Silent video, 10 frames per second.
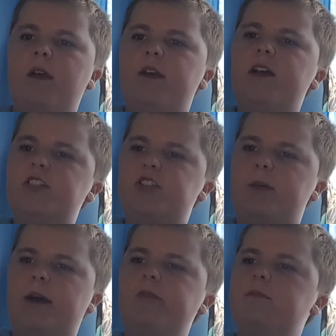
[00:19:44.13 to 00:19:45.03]
Yeah, I took
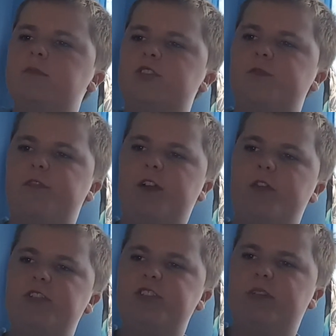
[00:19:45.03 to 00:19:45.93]
him out. Just a flick of the
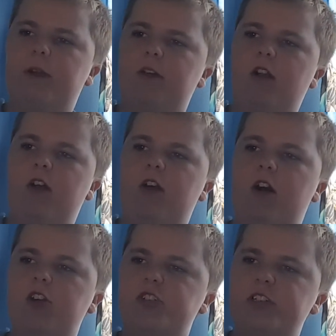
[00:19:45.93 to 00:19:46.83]
wrist and they were all
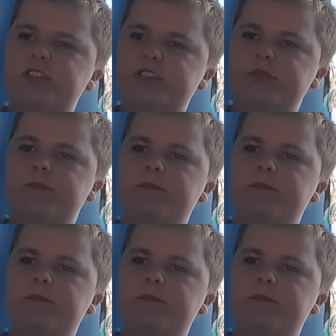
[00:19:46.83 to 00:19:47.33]
unconscious.